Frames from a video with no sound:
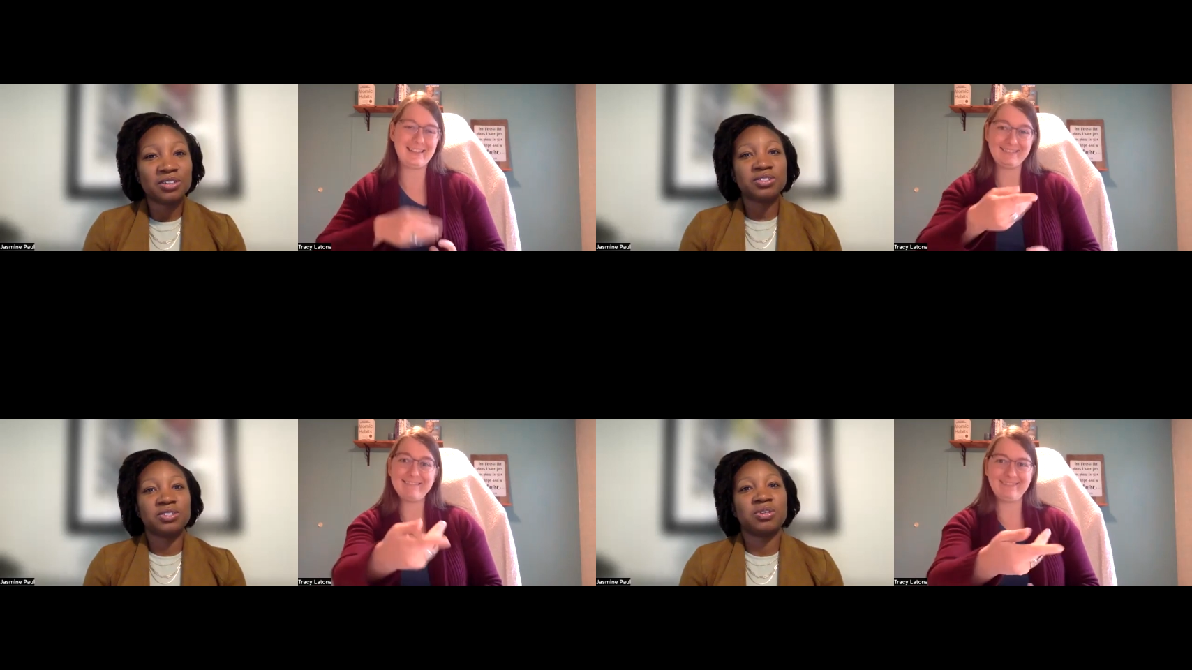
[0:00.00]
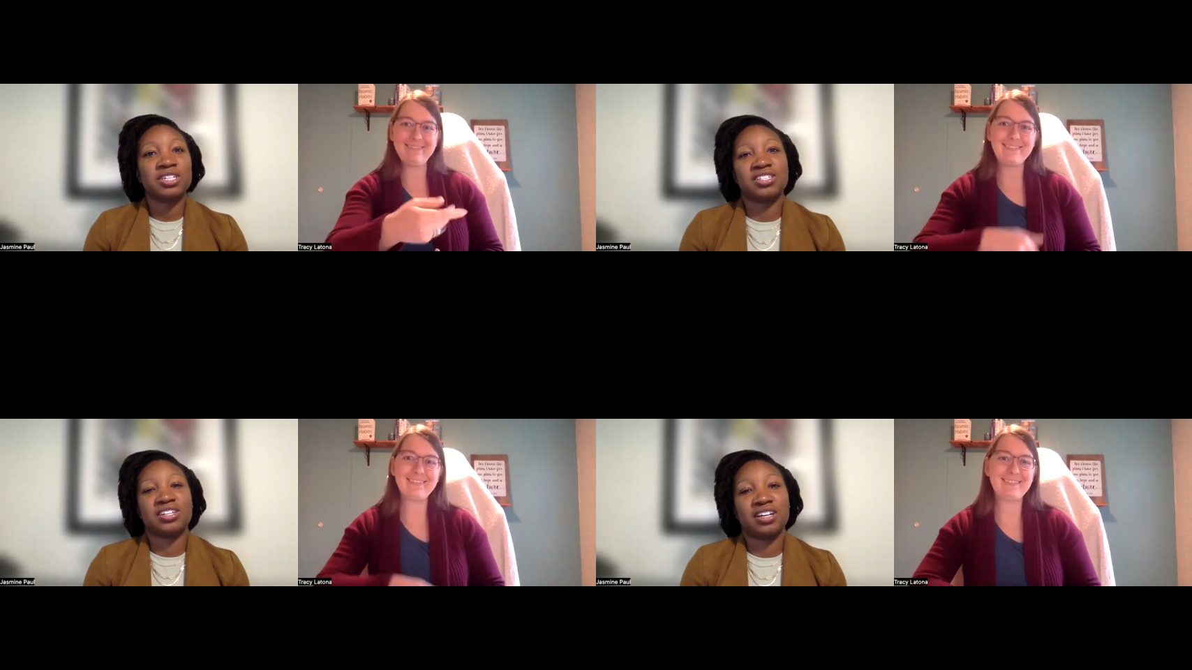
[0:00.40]
Speaker 1: those
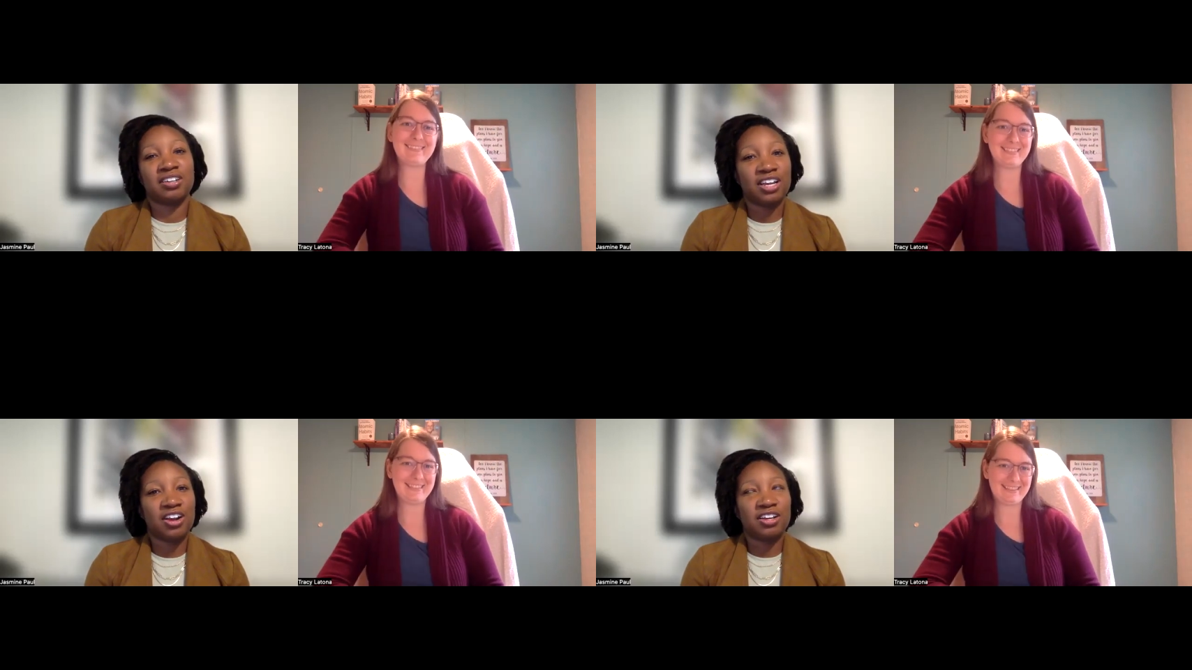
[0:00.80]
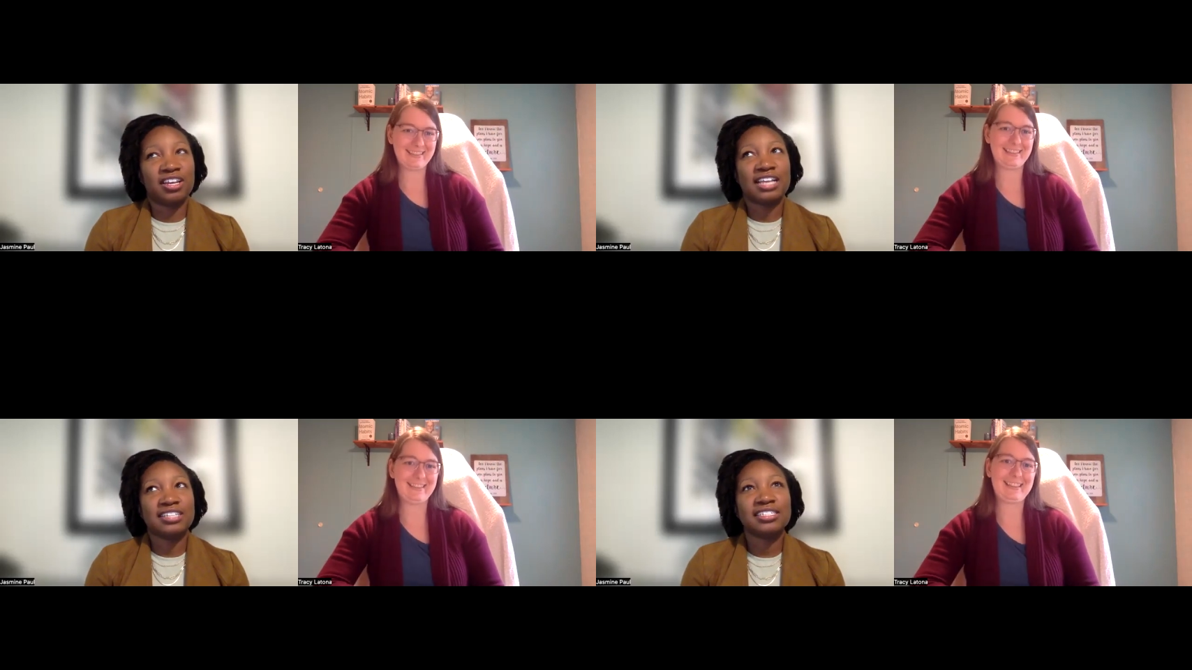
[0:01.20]
stories are are
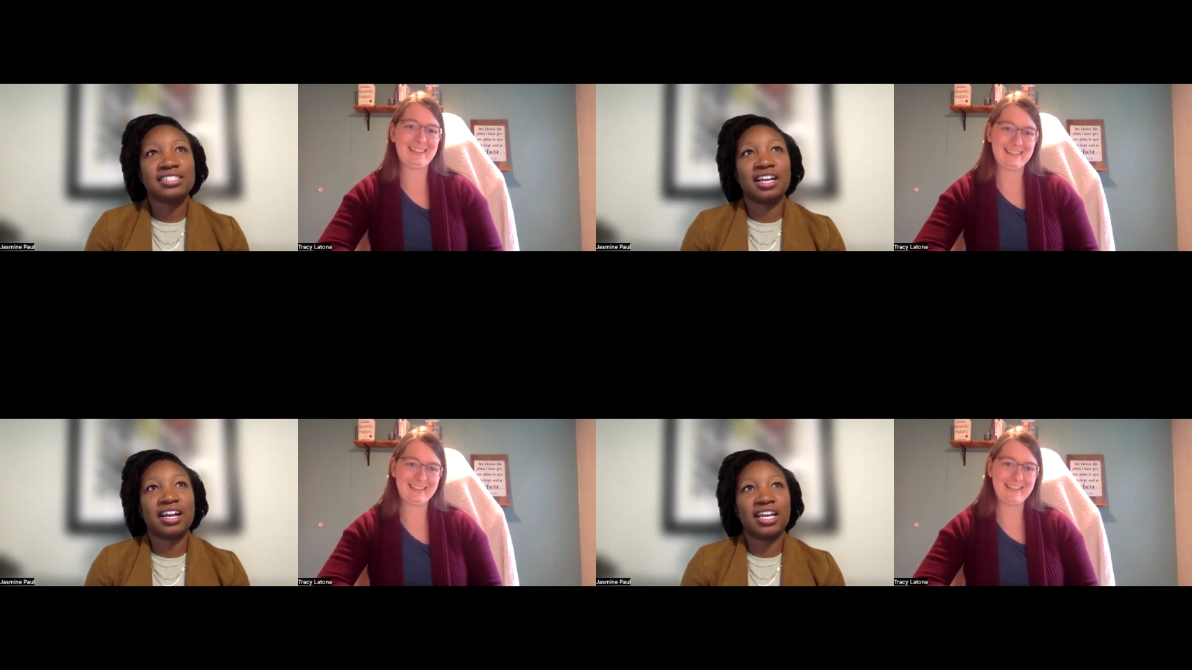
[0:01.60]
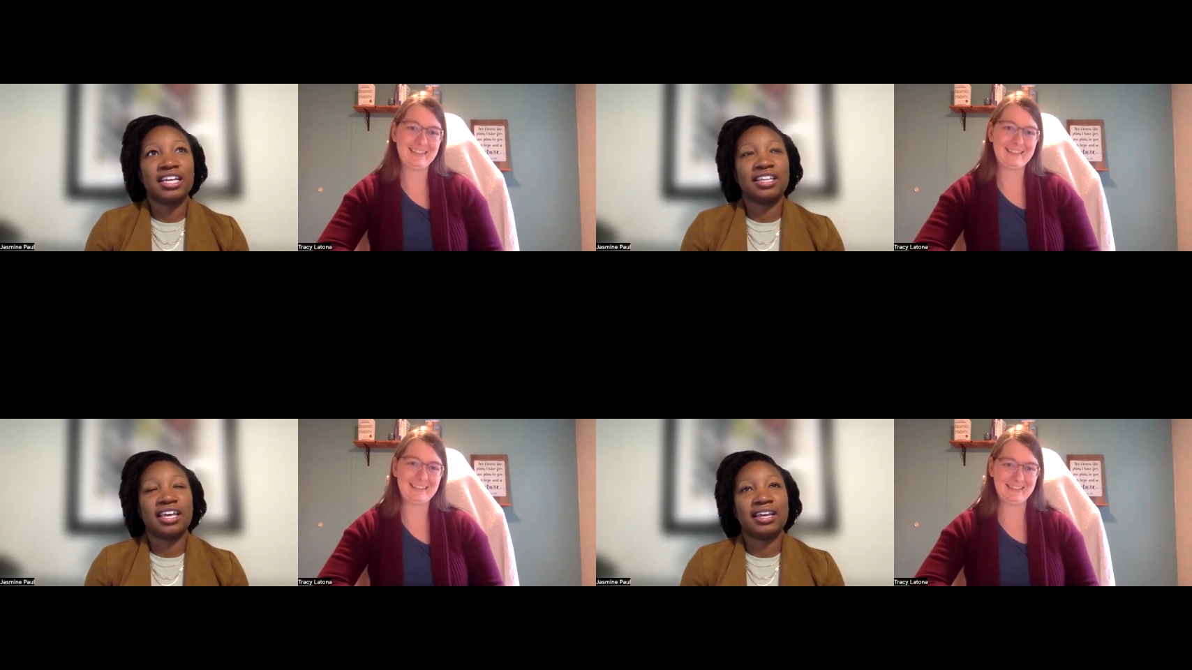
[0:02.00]

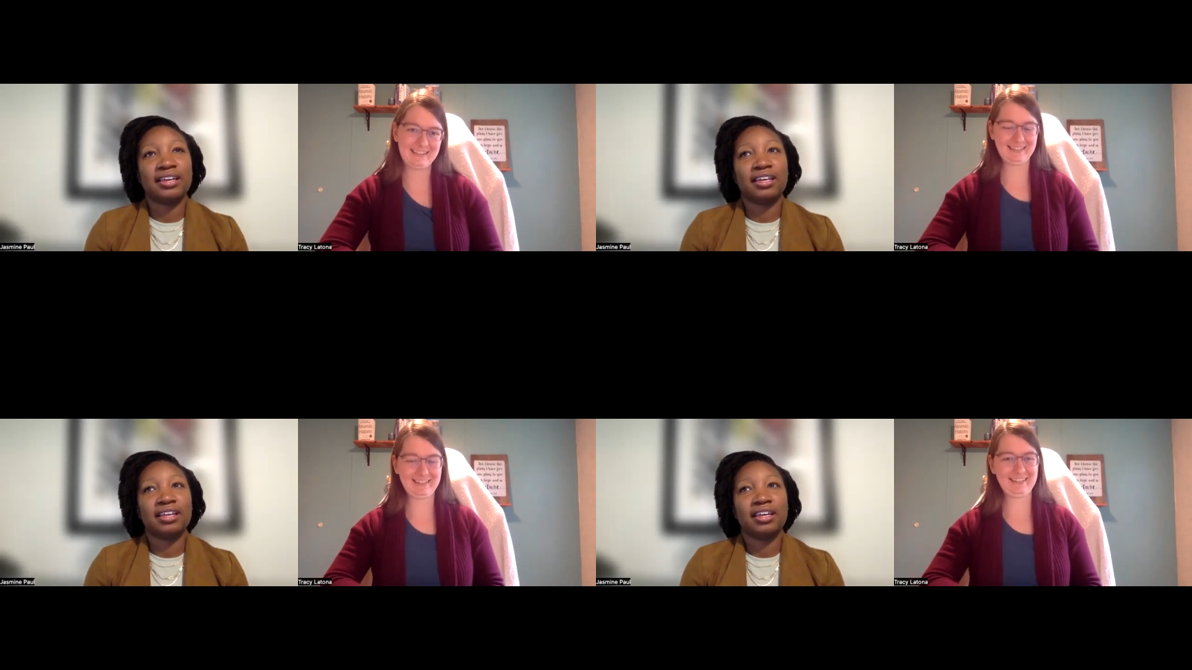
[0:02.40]
necessary like